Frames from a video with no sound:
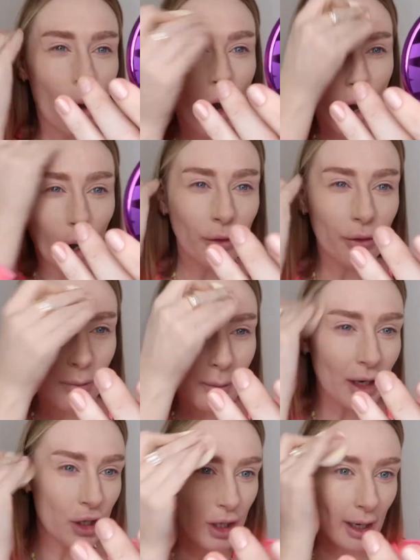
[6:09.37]
off
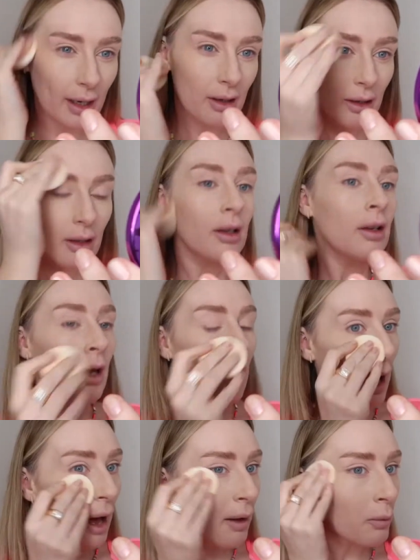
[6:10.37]
my shade.
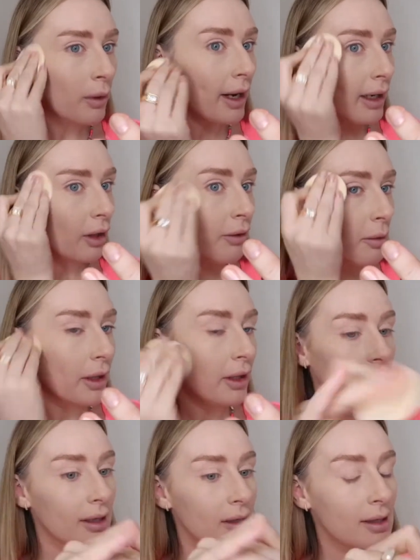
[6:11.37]
And what I love
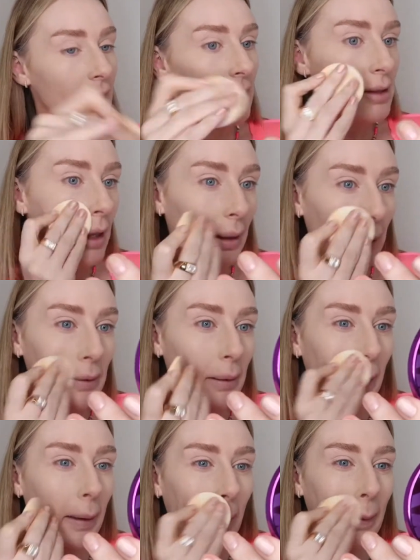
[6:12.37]
about this is that
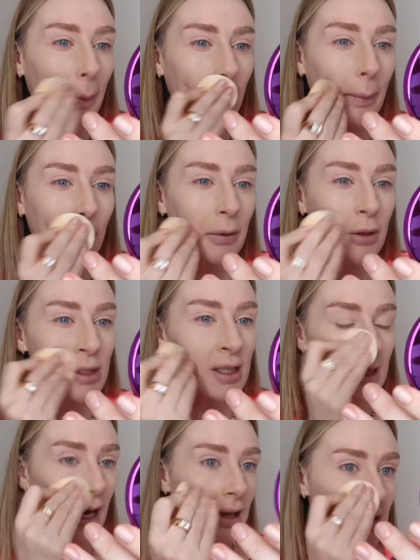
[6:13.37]
it like
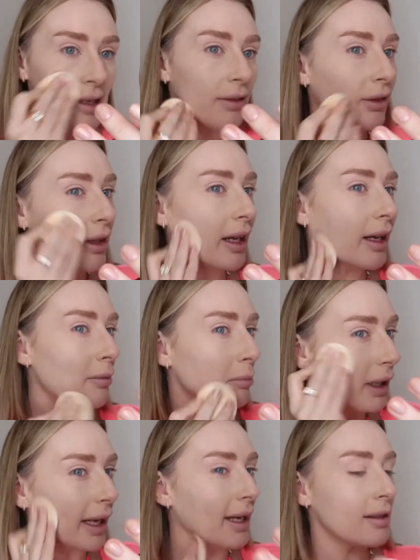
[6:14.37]
just sets everything in
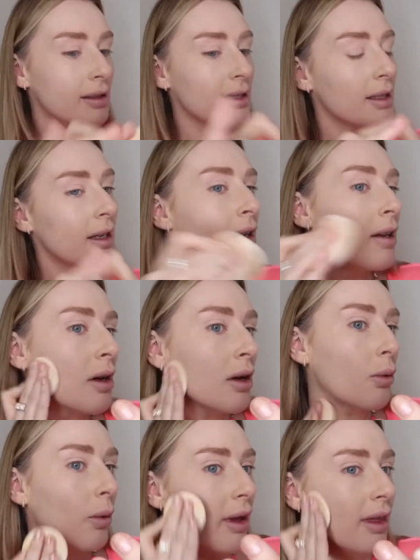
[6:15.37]
place.
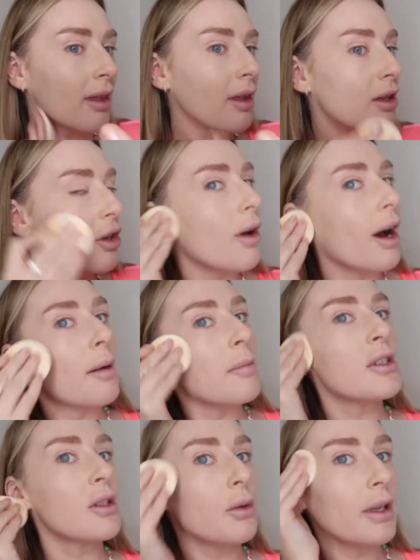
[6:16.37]
With the new
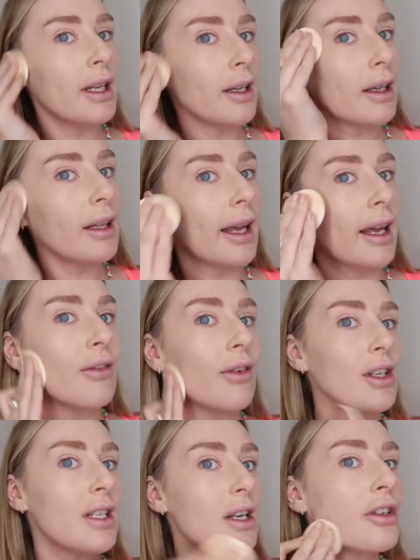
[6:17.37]
Amazonian Clay
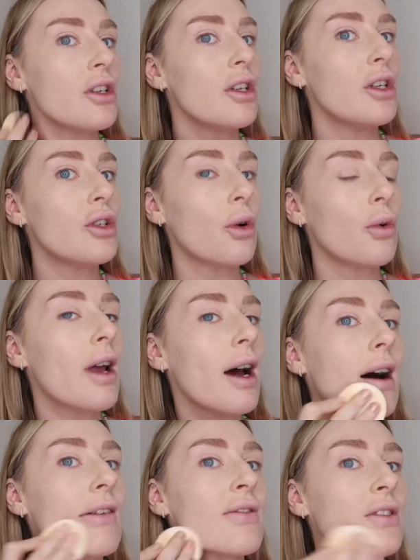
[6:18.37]
foundation, you don't
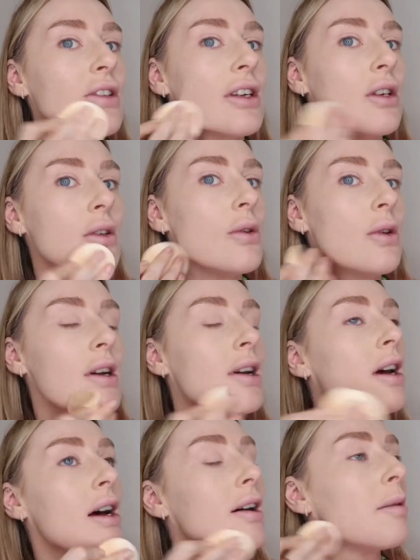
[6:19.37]
have to
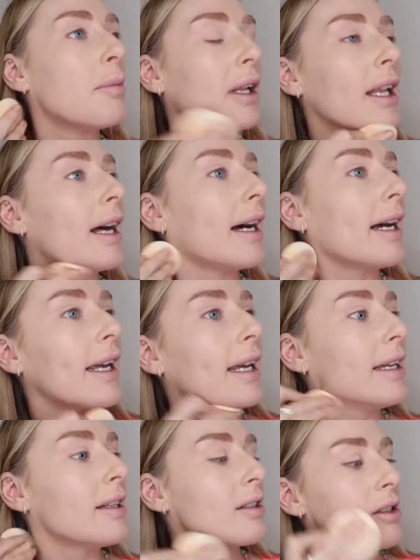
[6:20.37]

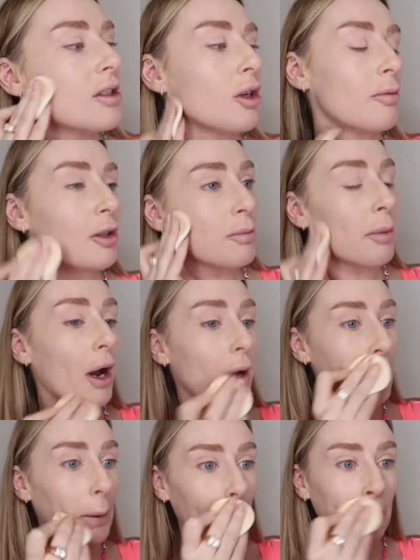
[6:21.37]
apply so much
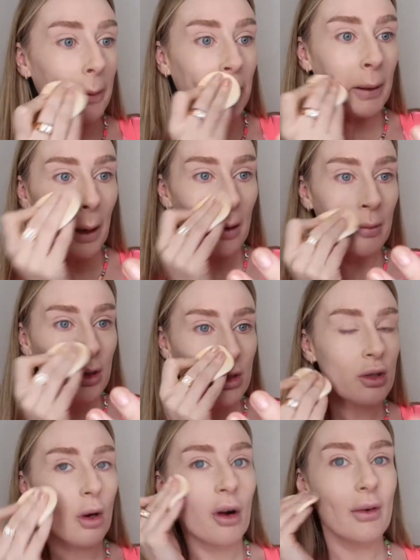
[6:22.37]
powder over the top
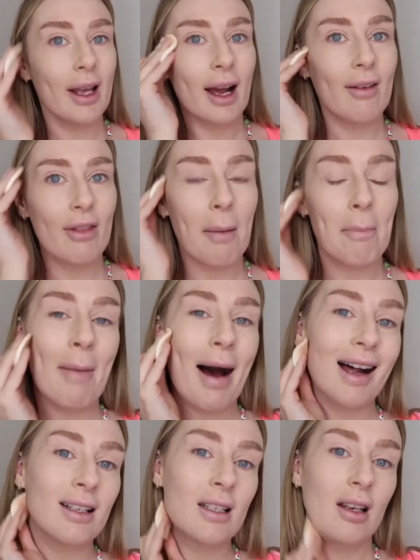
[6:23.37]
because you already have that
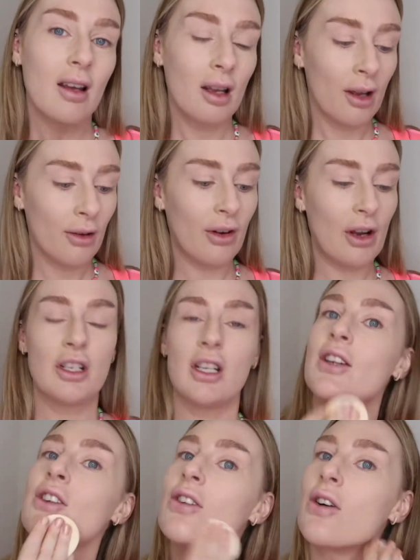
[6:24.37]
matte
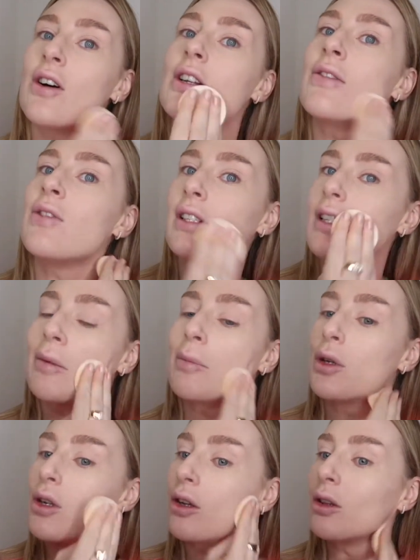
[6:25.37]
foundation on. If you start
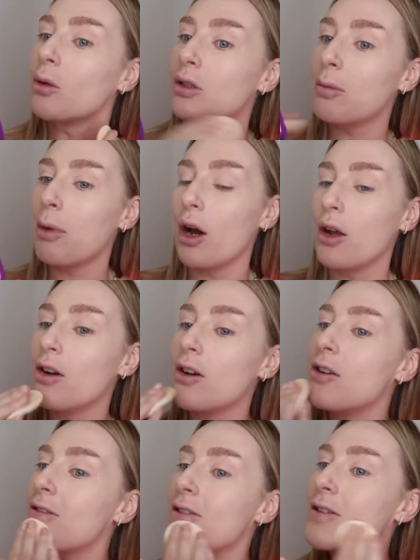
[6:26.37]
putting on loads of powder,
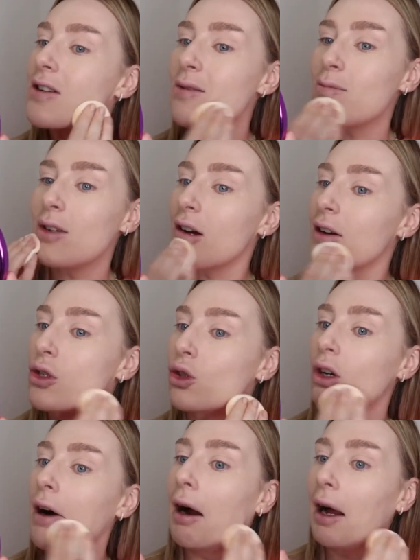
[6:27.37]
you're just gonna look
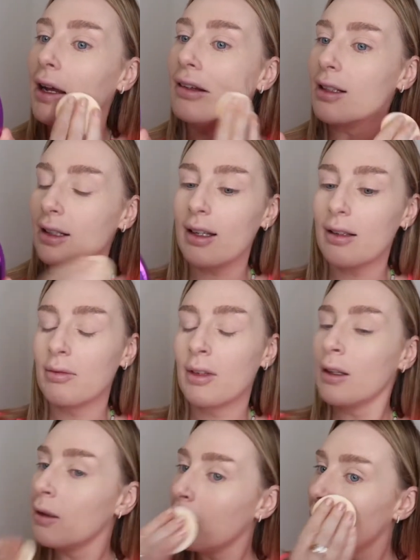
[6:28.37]
dry, and
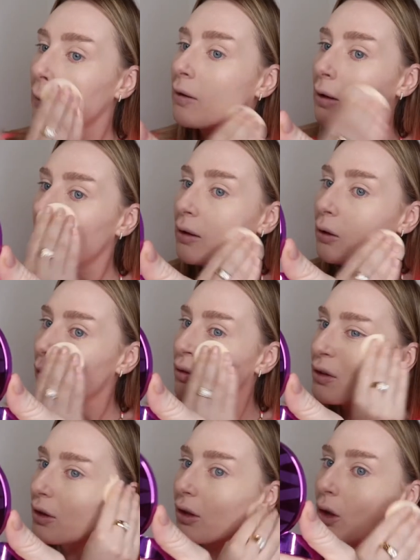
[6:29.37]

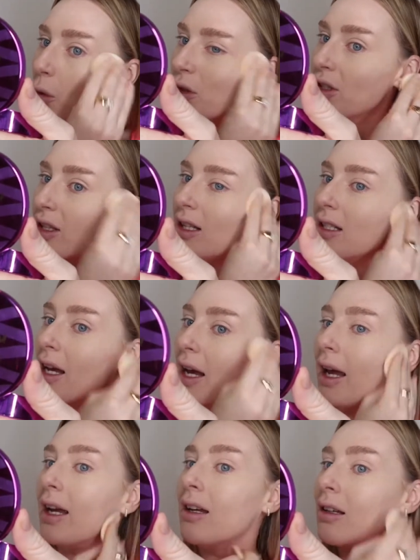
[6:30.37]
over the course of the
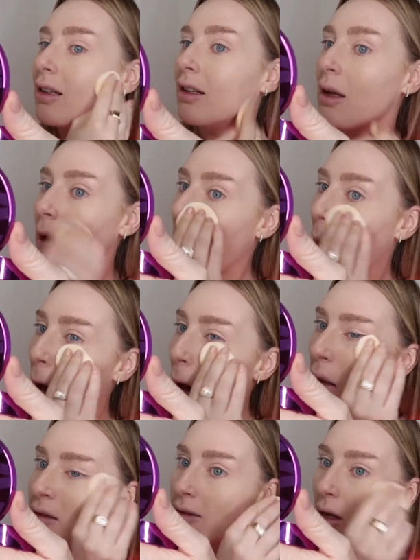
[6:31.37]
day,
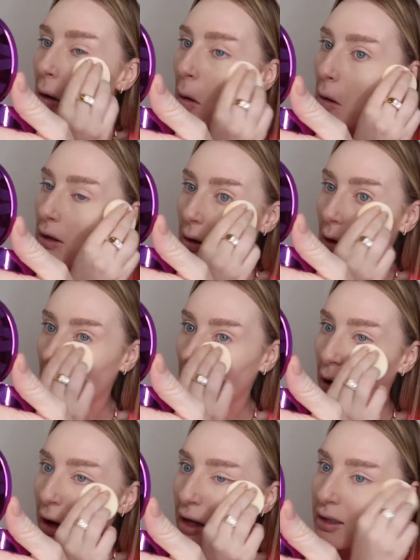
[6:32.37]
it's not gonna look
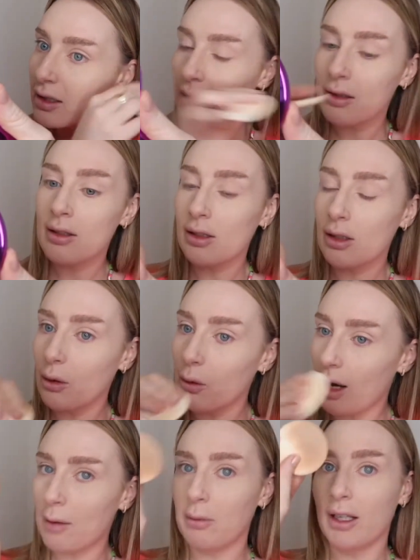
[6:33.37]
great. So
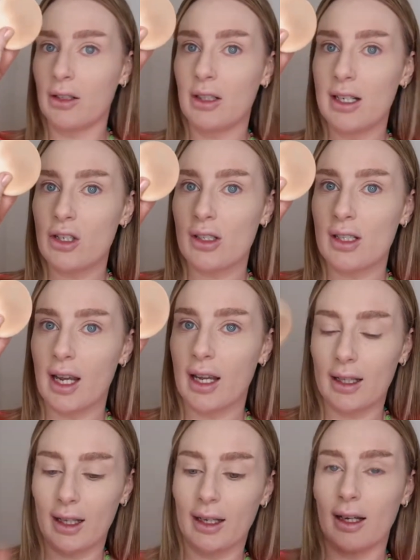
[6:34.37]
I'm literally just taking like